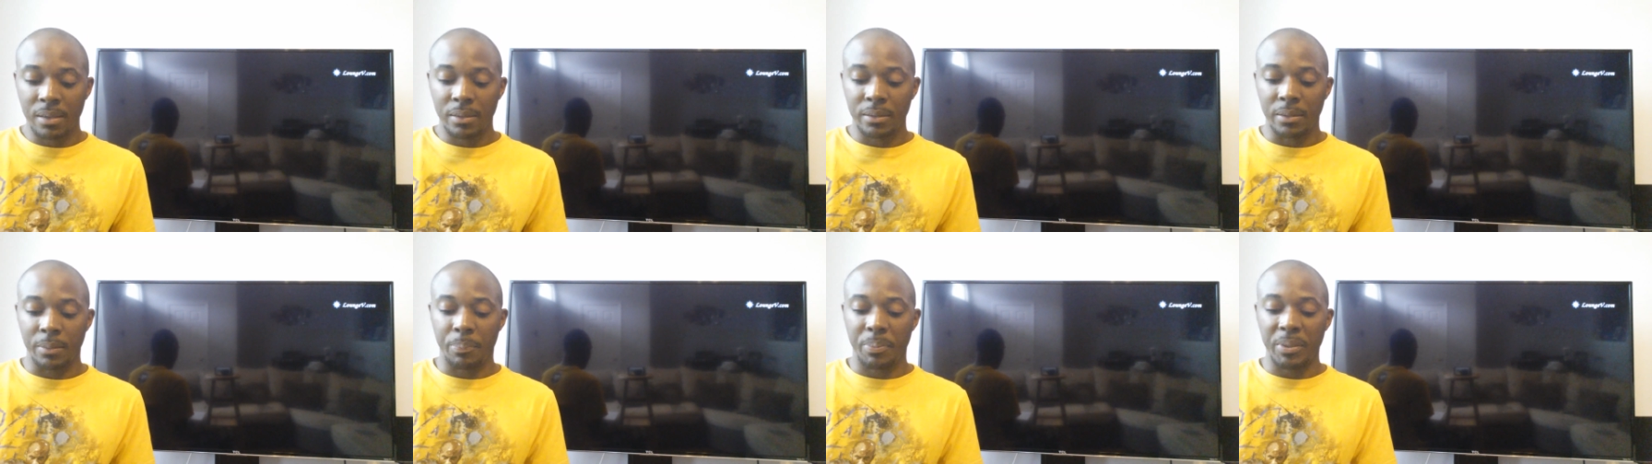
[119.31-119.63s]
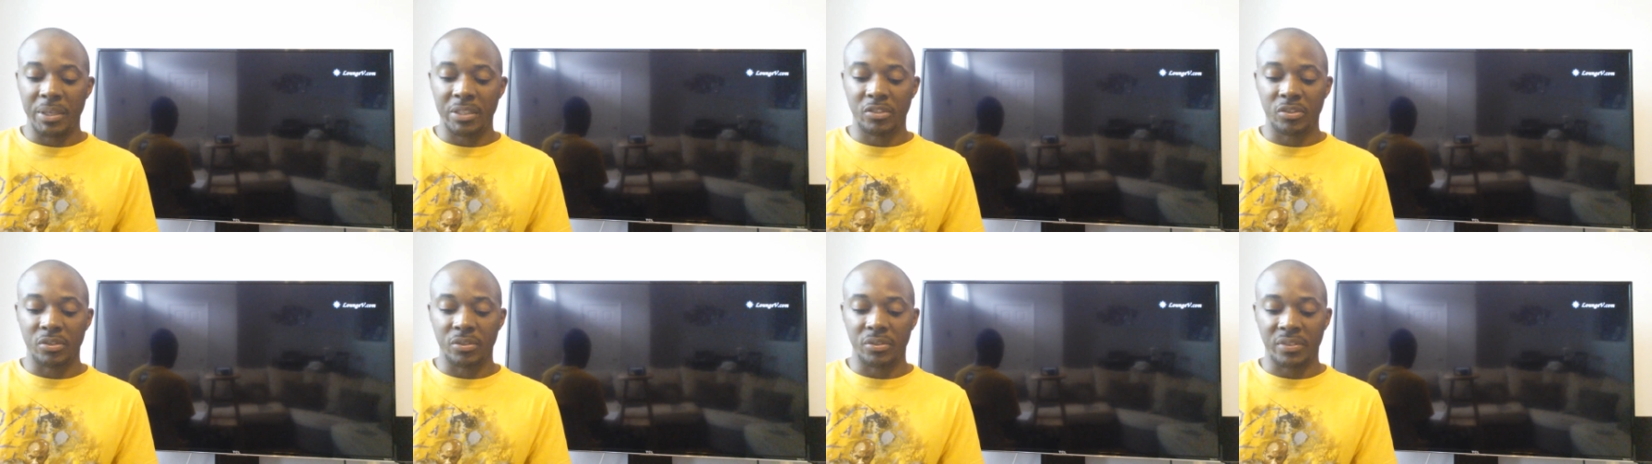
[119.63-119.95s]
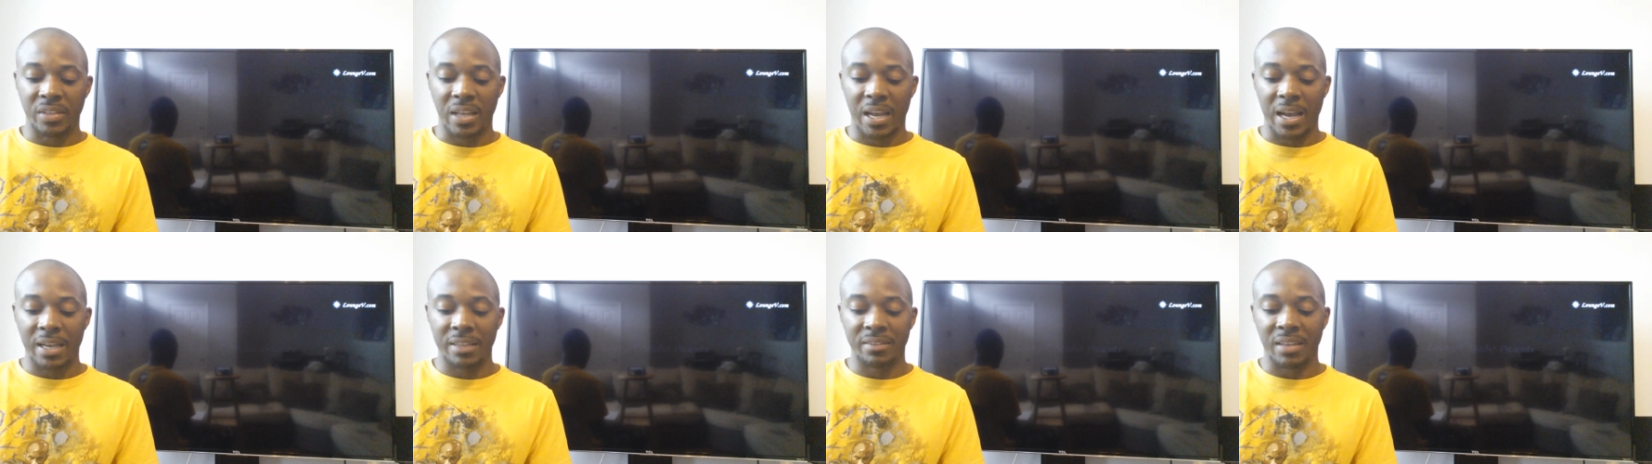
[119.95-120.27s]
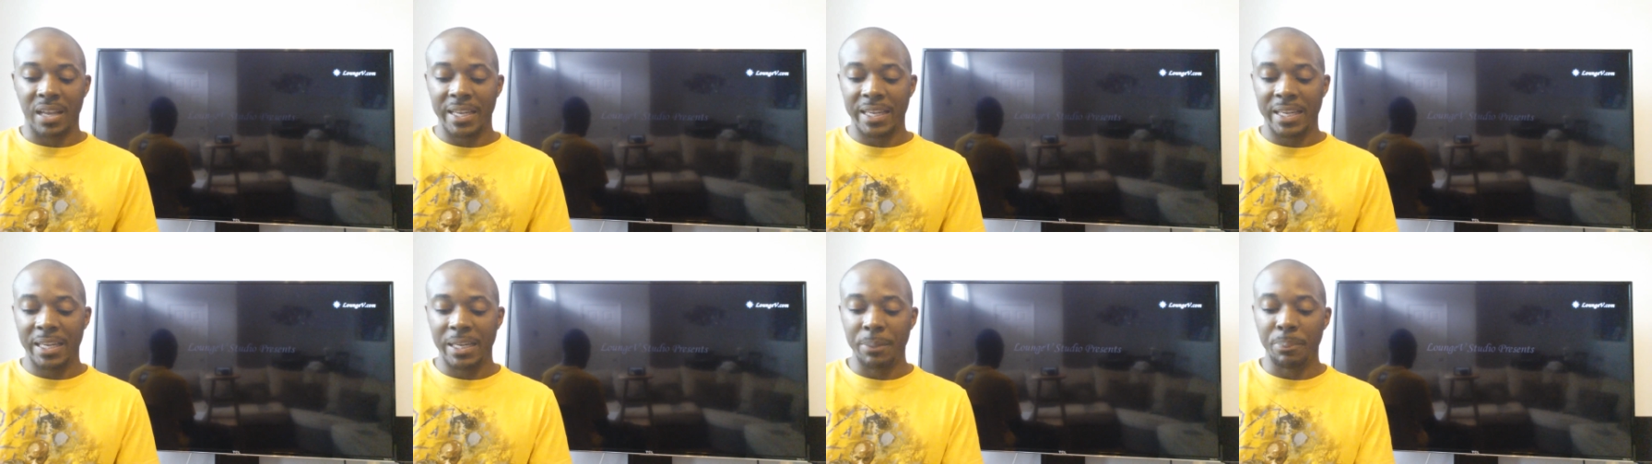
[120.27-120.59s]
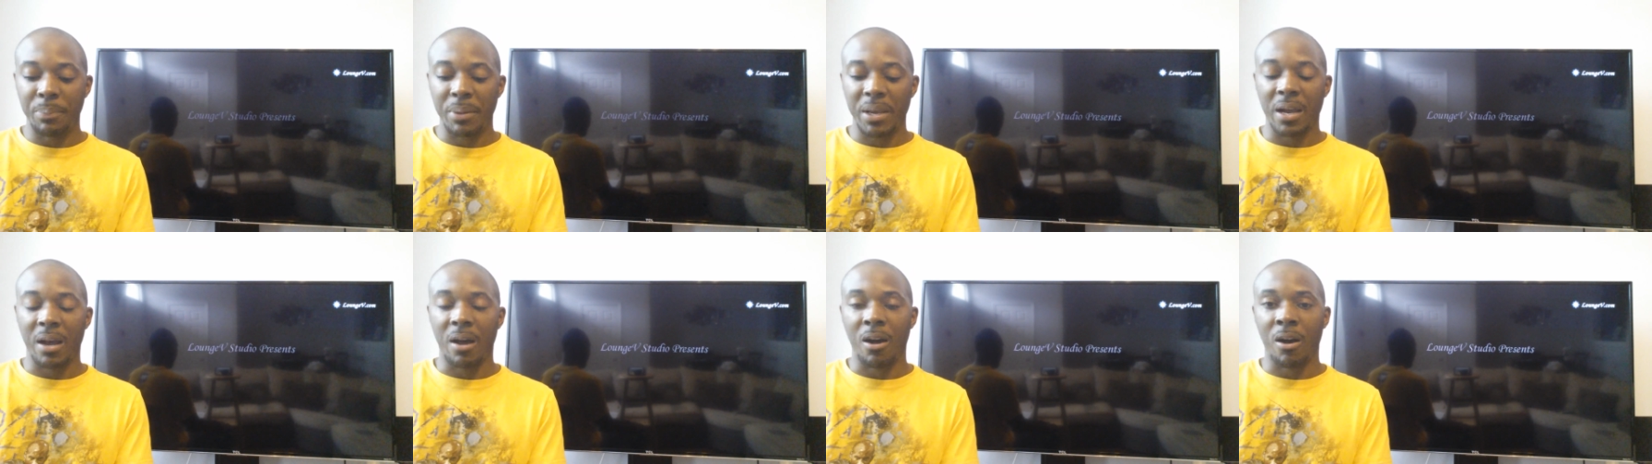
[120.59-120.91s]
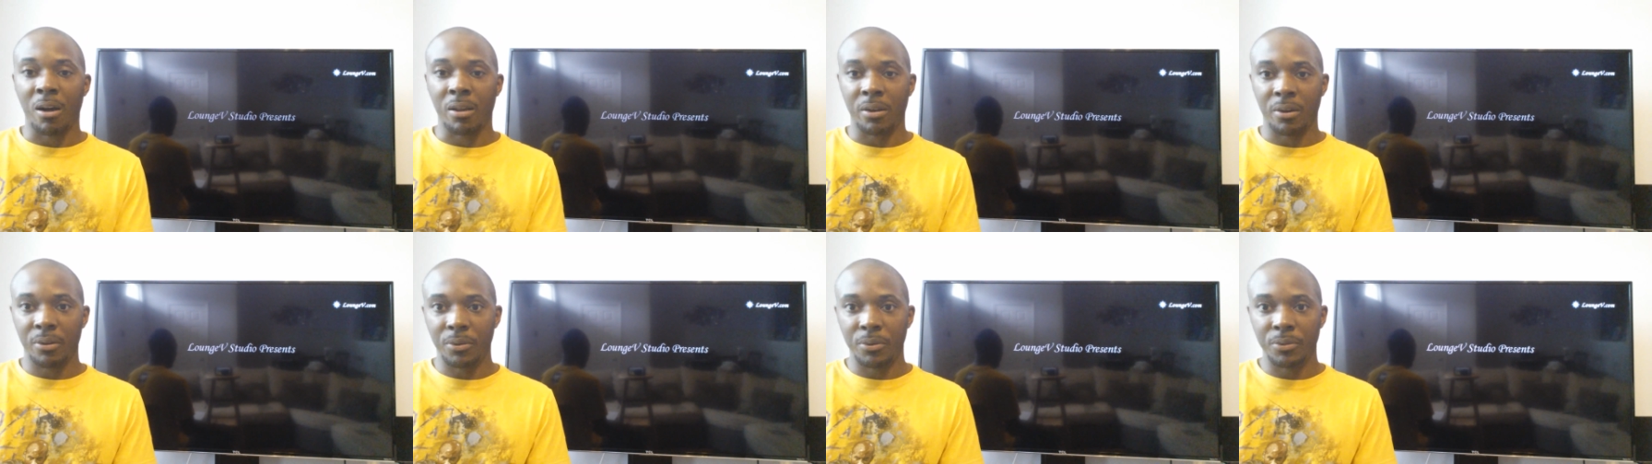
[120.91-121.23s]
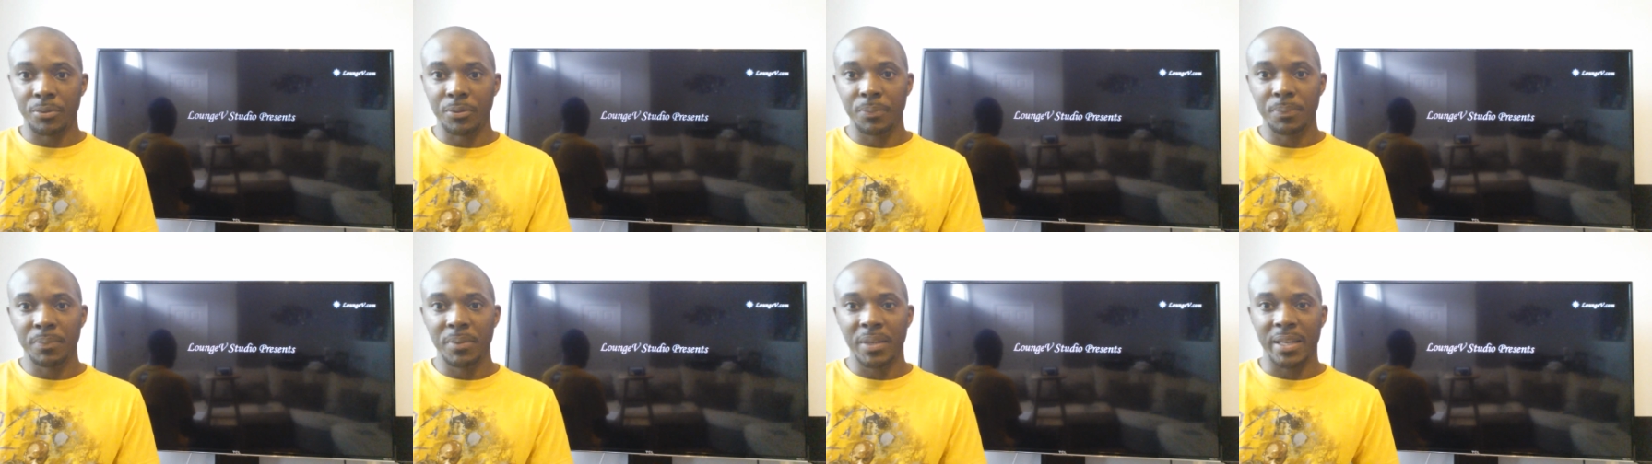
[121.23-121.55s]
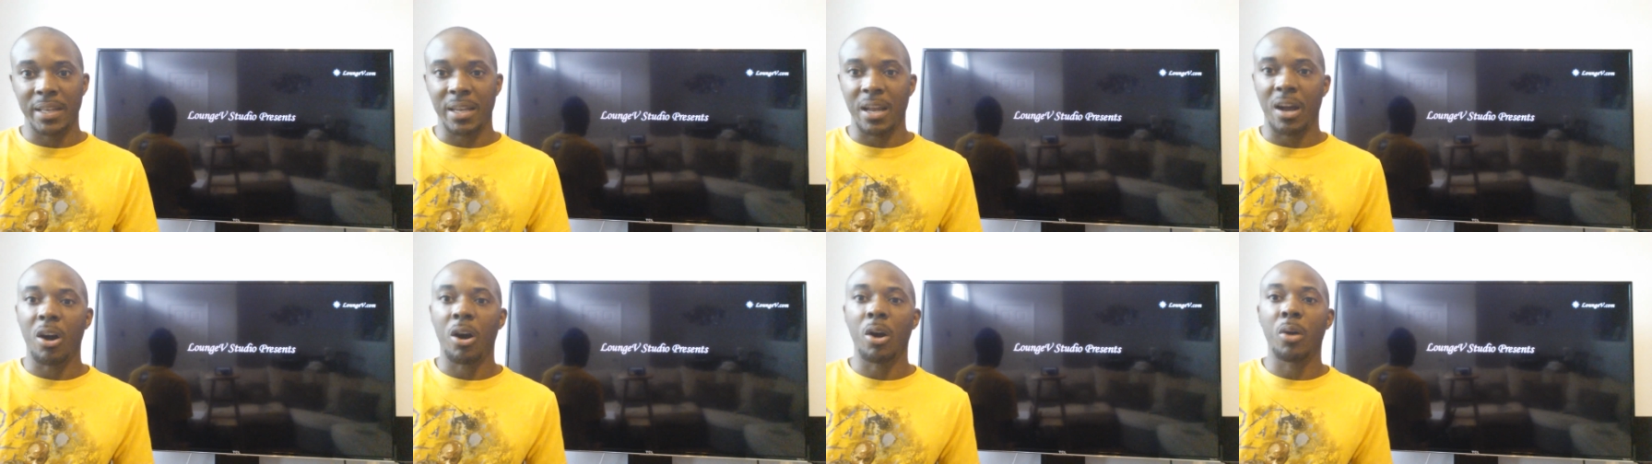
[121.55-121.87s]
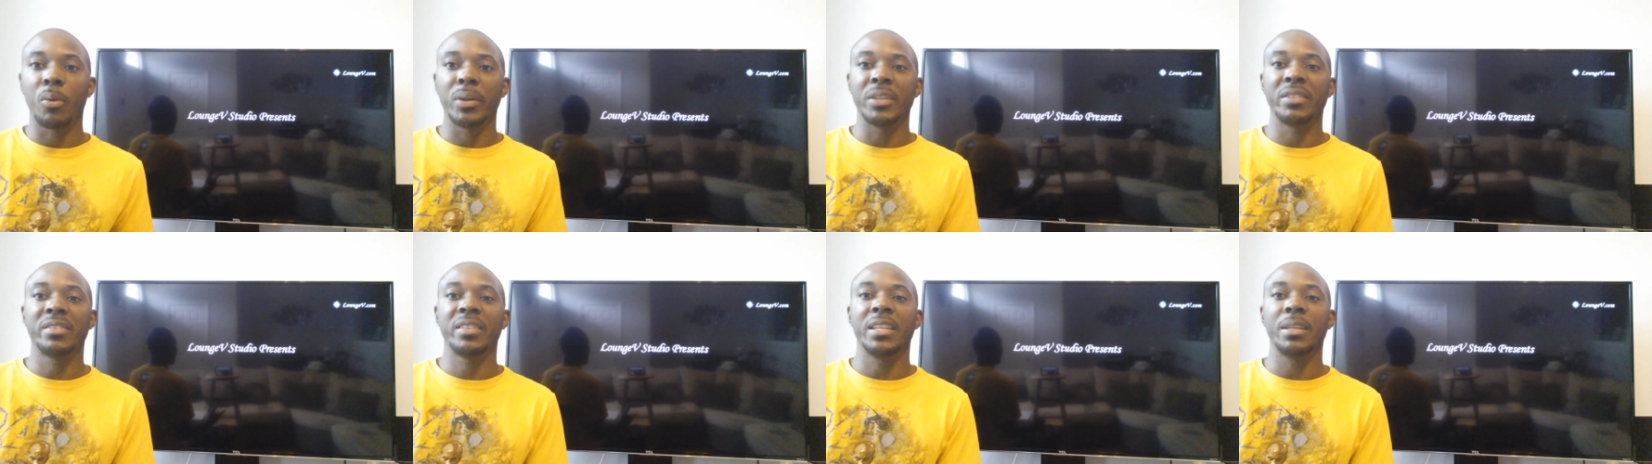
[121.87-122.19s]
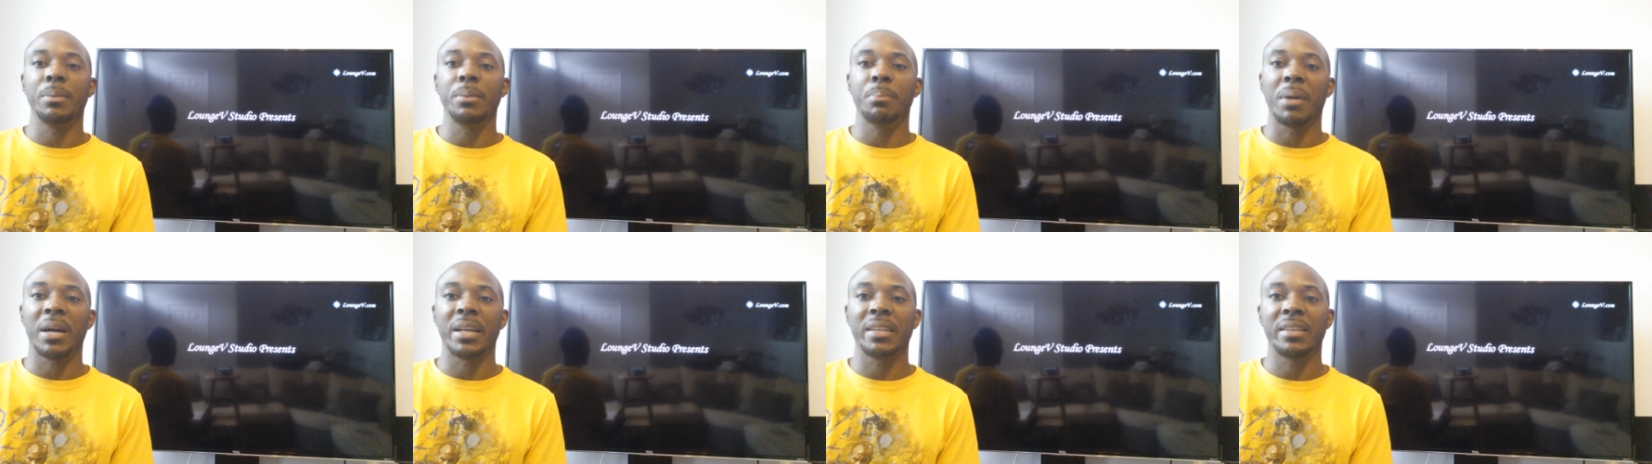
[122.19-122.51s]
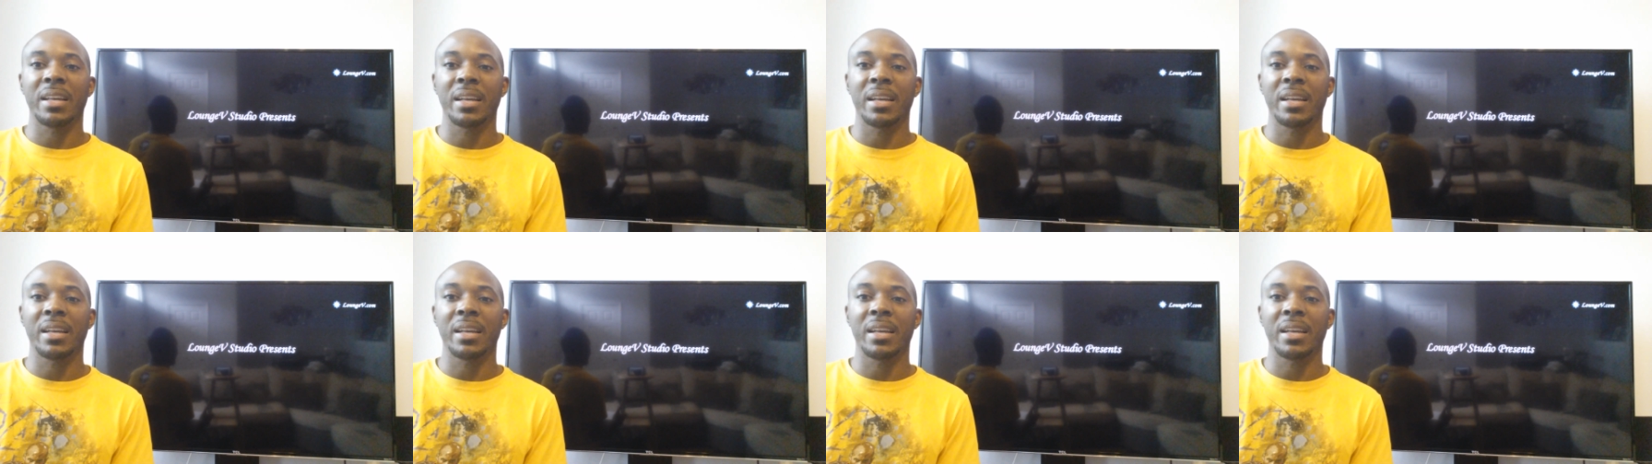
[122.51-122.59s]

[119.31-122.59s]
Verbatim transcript: The picture size I keep at auto, and I always keep my